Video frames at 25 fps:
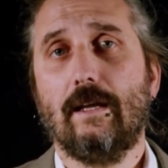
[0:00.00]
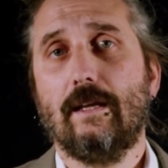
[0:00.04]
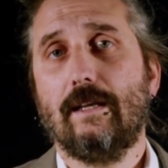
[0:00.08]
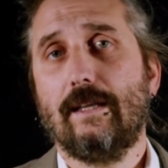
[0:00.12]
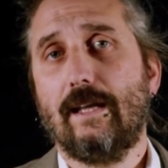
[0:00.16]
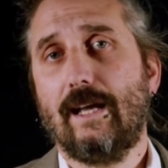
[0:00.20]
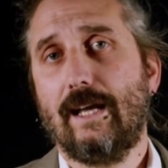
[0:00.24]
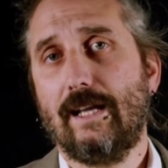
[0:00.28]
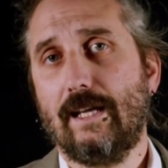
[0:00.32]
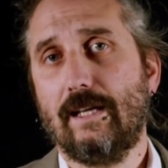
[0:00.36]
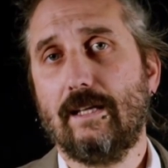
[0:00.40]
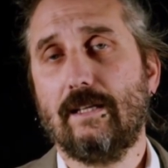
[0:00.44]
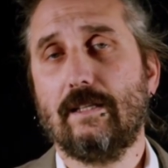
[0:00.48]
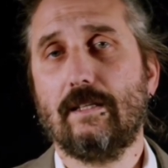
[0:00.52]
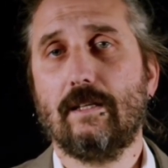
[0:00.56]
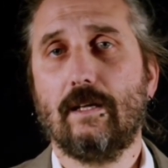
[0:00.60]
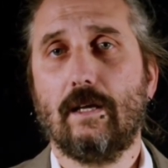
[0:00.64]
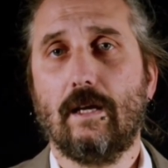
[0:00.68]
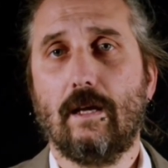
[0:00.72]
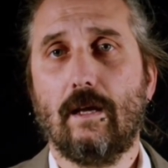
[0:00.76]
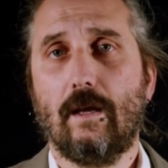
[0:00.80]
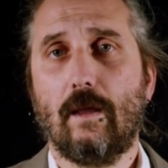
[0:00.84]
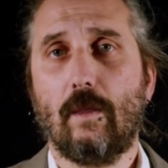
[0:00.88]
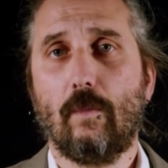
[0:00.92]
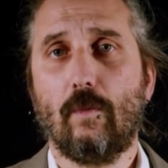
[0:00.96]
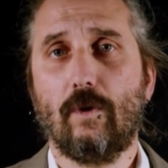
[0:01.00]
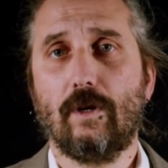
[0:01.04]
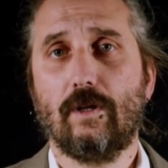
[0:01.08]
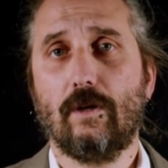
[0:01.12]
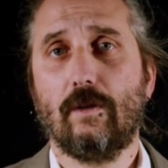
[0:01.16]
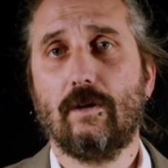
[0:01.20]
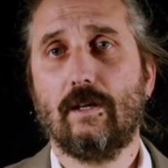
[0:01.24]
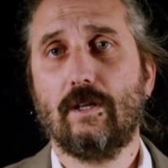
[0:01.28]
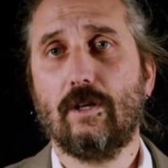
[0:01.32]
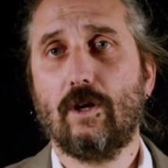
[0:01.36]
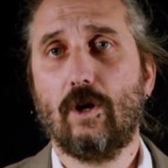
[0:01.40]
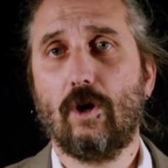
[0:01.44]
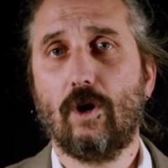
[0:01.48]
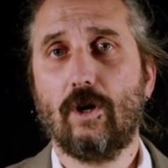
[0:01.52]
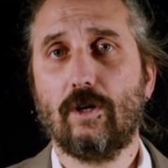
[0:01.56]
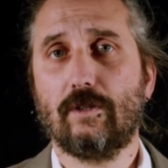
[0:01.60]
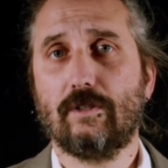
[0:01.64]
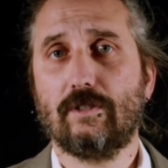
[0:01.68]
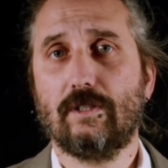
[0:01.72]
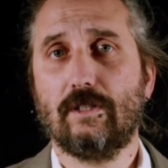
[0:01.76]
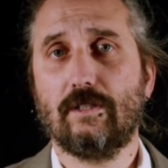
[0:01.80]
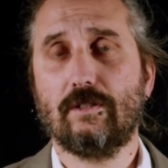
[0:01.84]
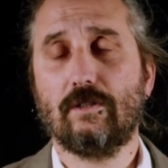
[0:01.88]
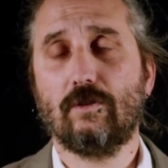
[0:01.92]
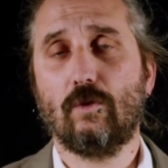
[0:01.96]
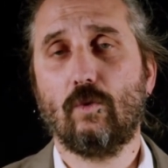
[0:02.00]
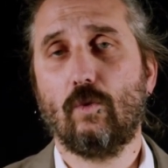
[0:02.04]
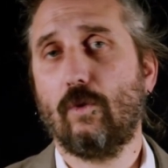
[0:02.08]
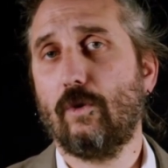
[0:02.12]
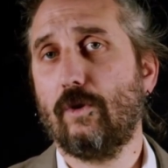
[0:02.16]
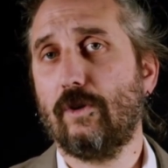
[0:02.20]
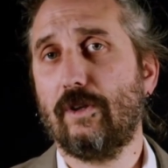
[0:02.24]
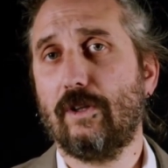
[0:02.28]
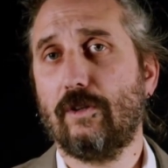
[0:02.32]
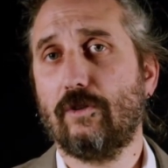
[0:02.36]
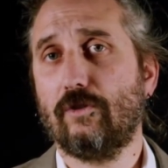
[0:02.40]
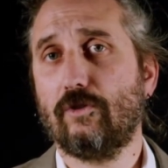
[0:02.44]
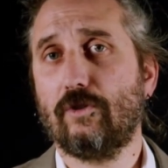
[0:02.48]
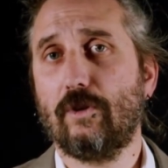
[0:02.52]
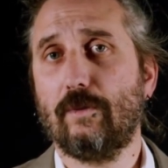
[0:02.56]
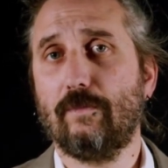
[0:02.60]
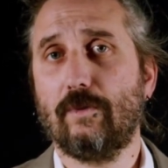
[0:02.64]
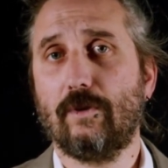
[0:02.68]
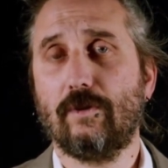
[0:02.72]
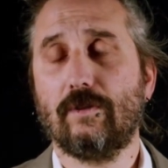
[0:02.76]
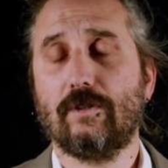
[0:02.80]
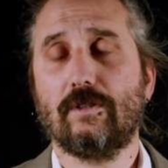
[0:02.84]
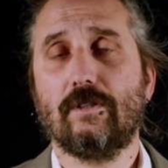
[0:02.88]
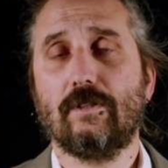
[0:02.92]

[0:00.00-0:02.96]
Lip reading: that is, whether it causes or contributes